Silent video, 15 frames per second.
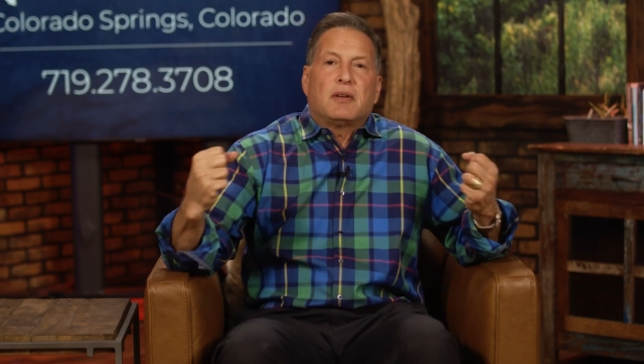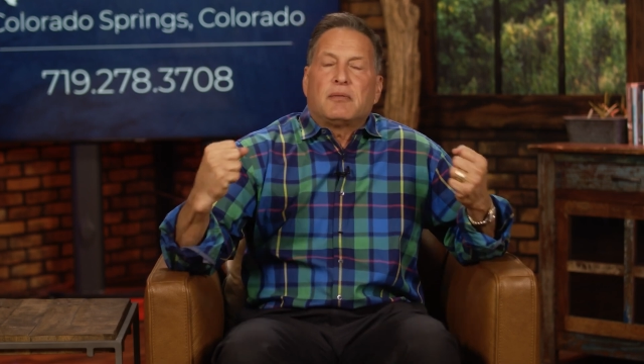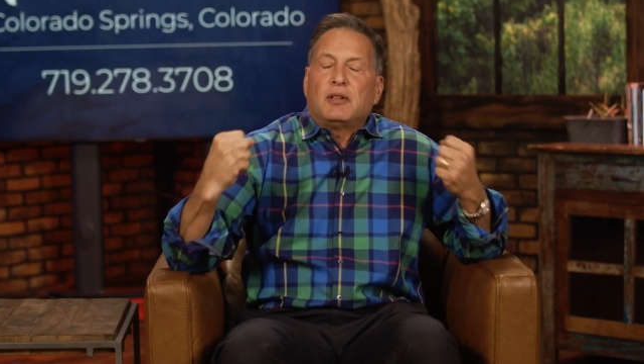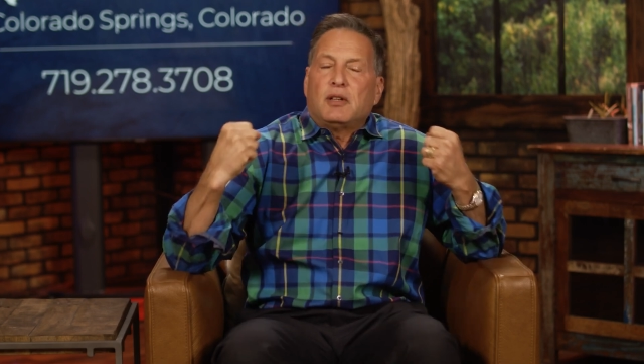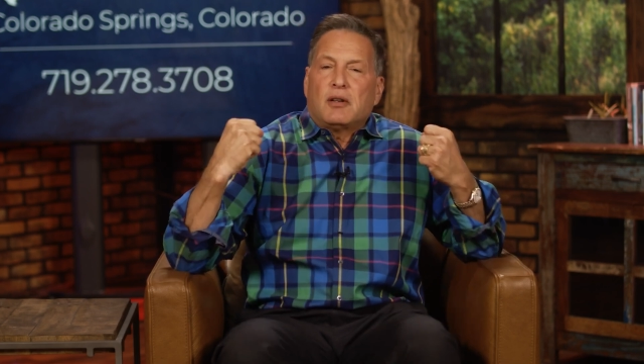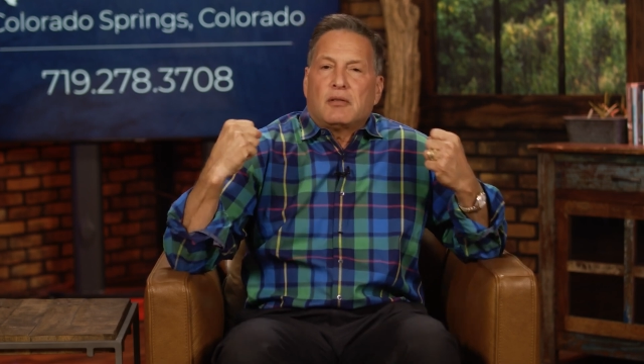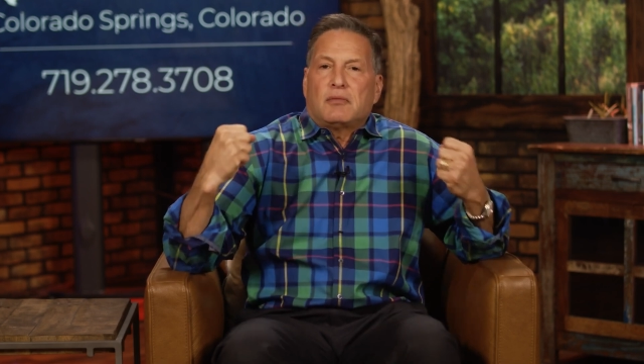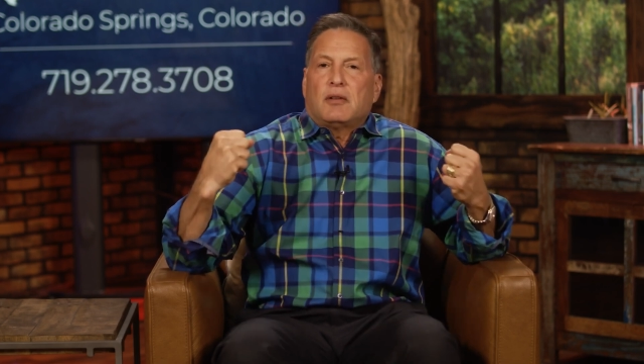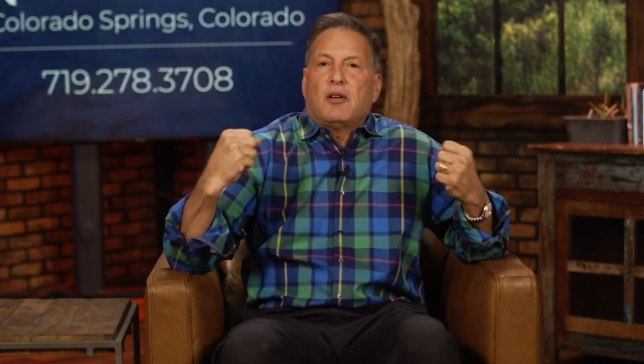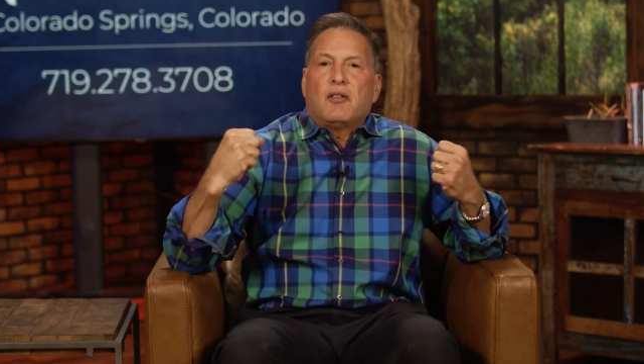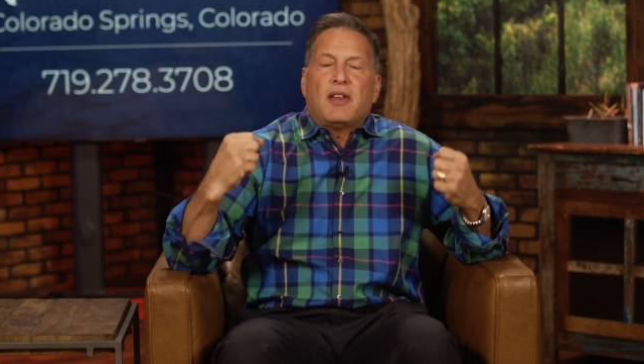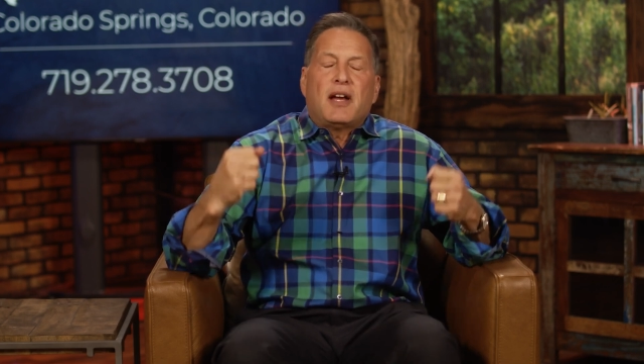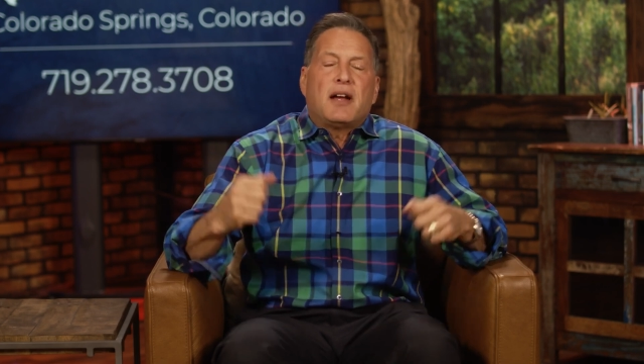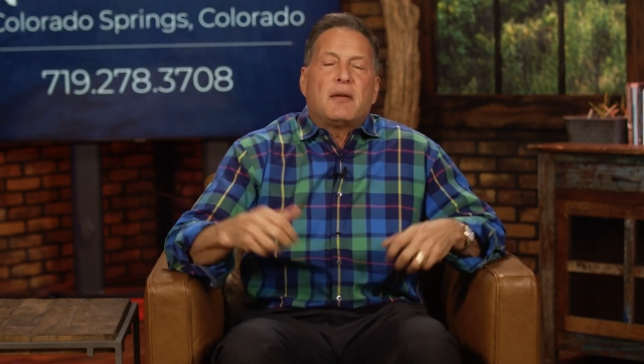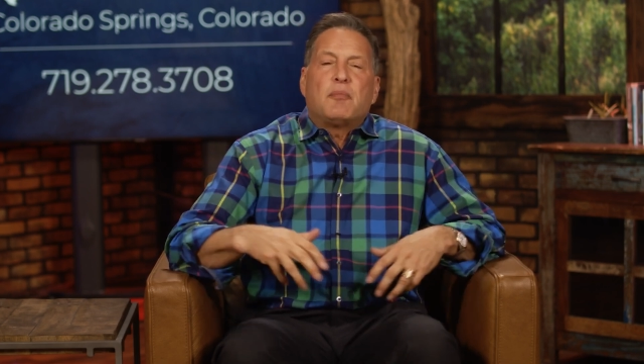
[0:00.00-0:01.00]
I'm, you know,
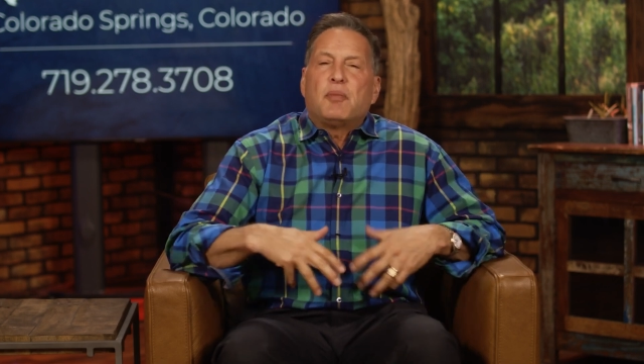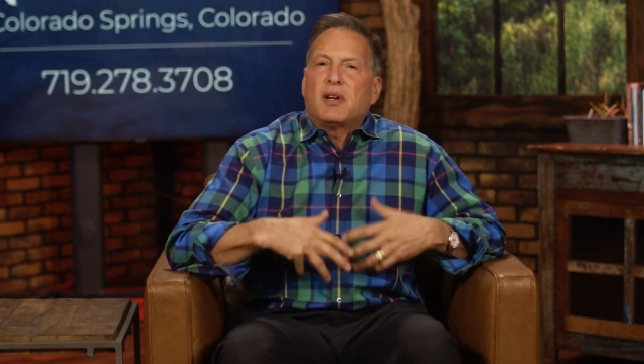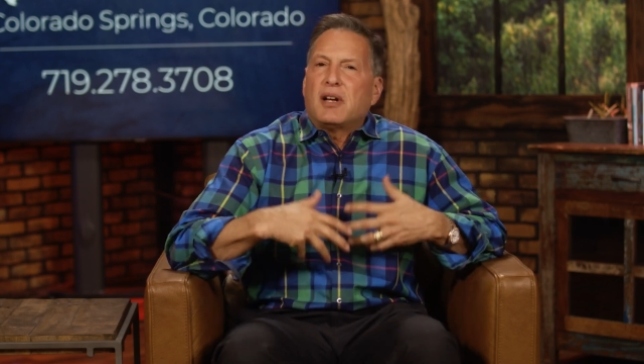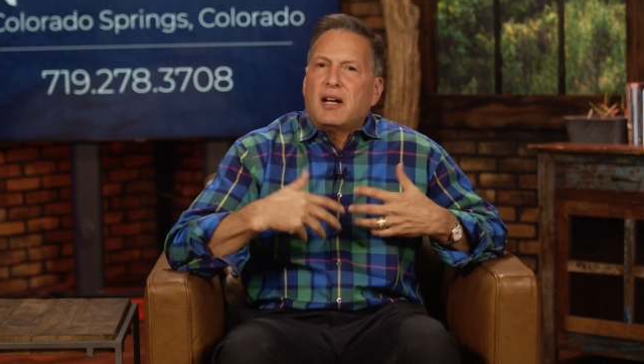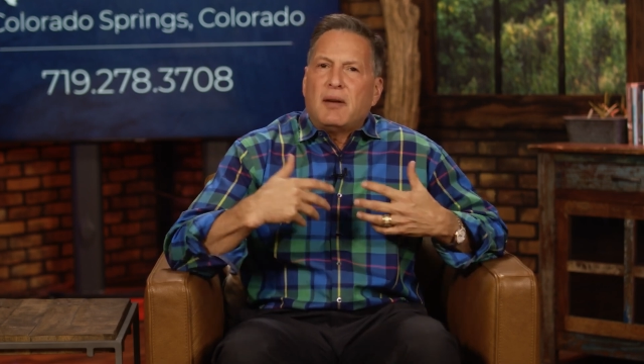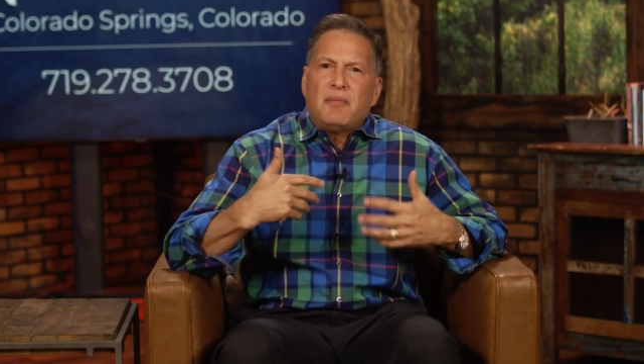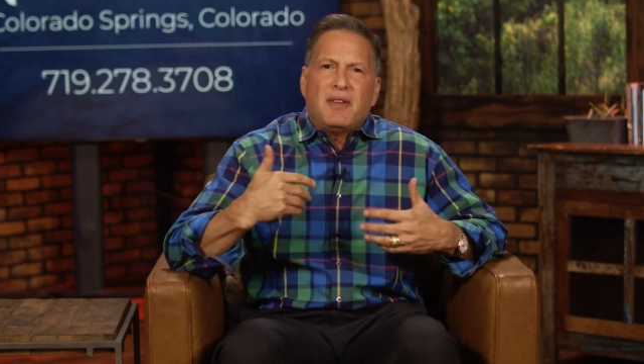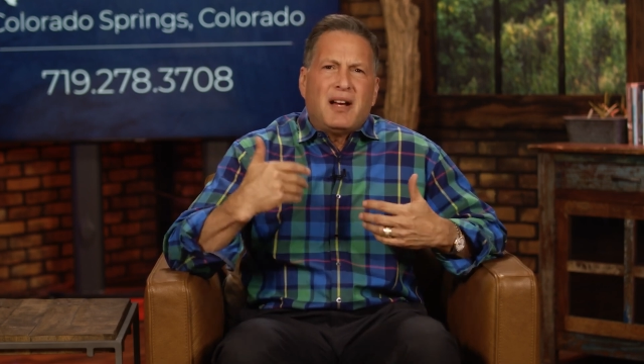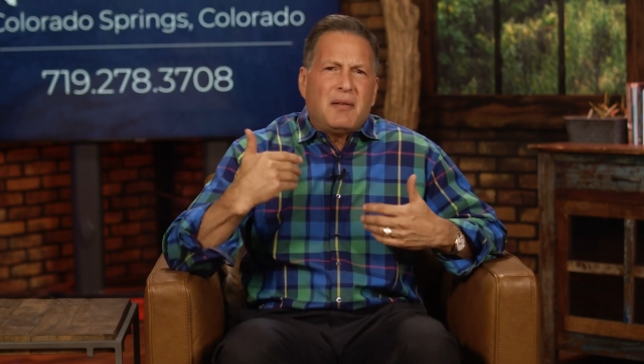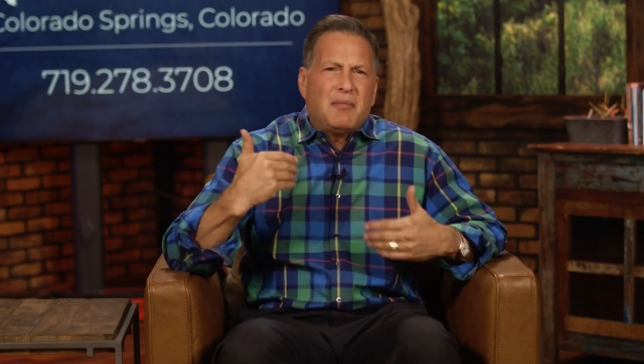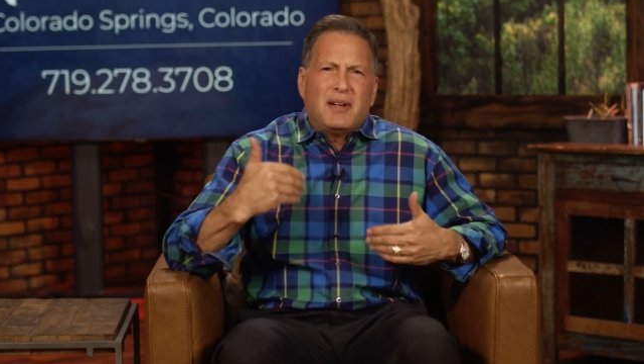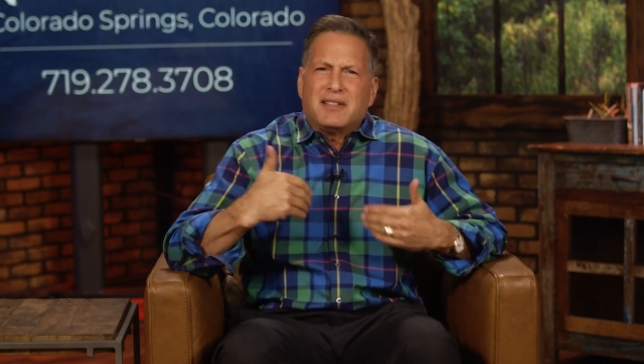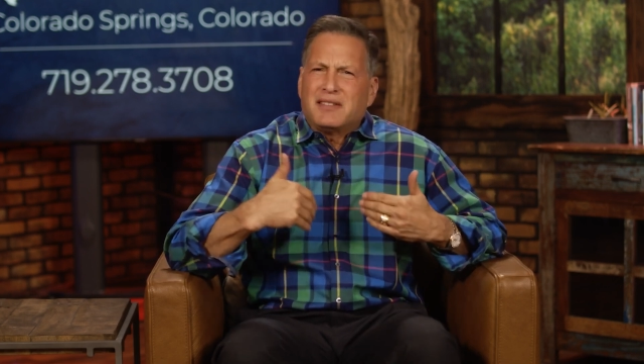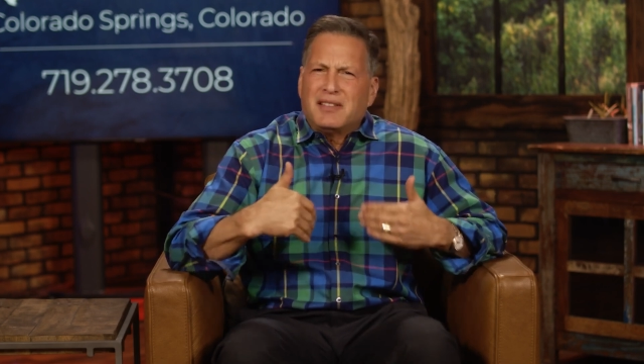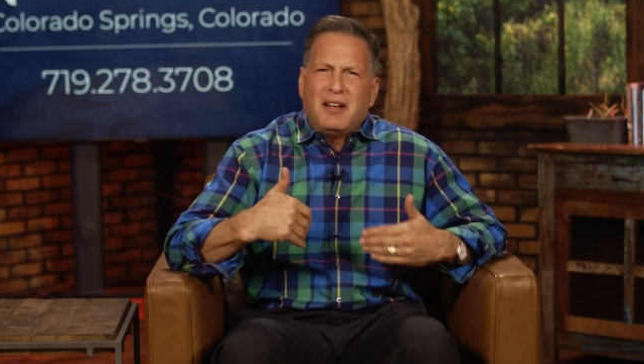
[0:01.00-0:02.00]
all that. But I'm not
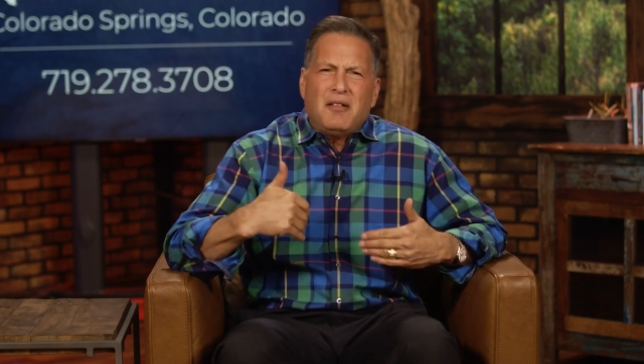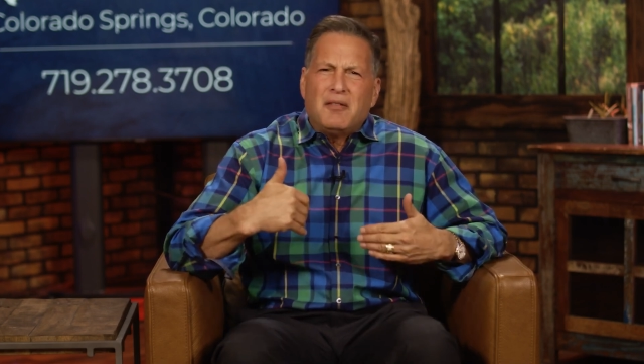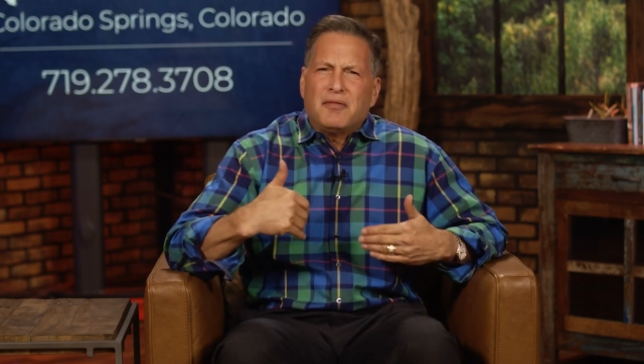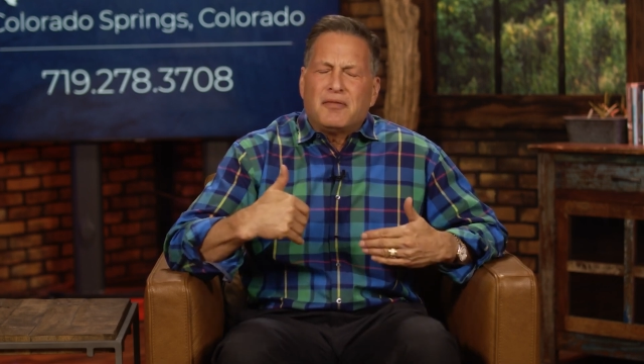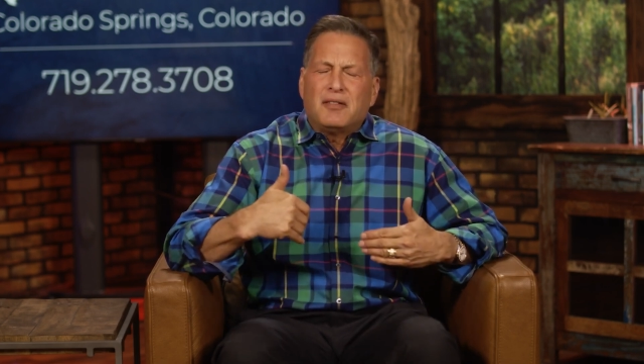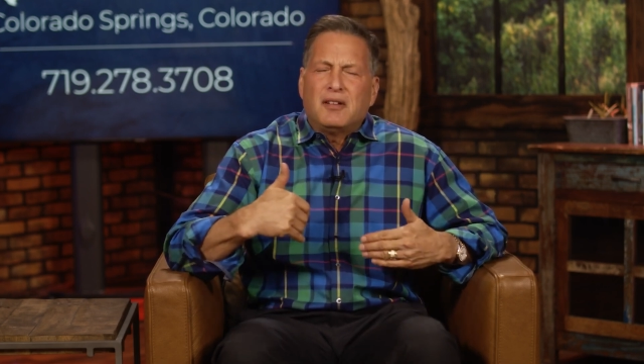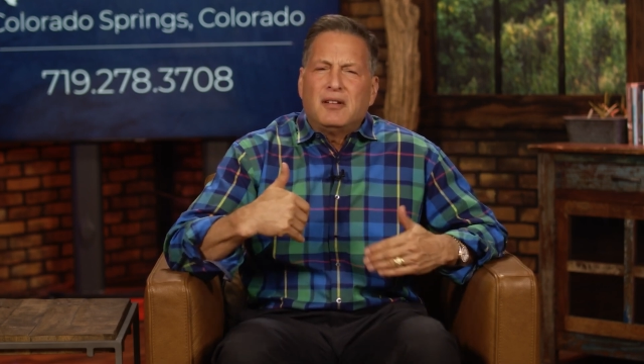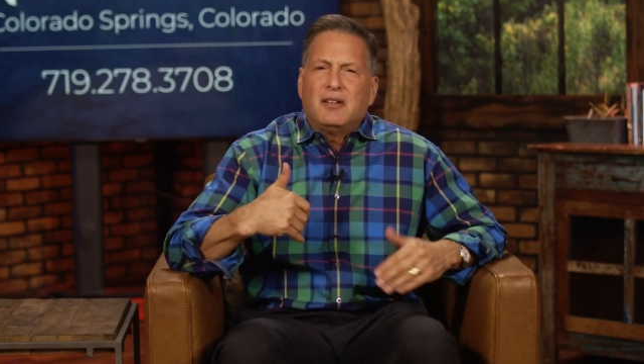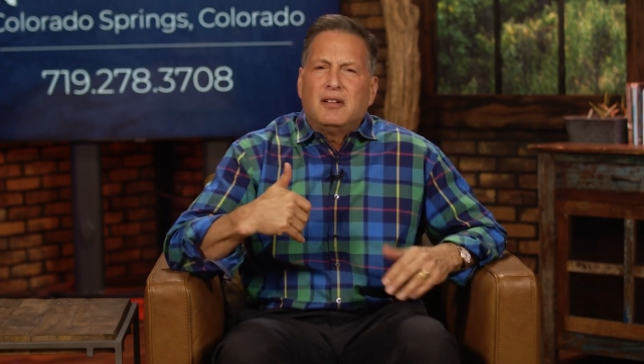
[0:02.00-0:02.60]
myself.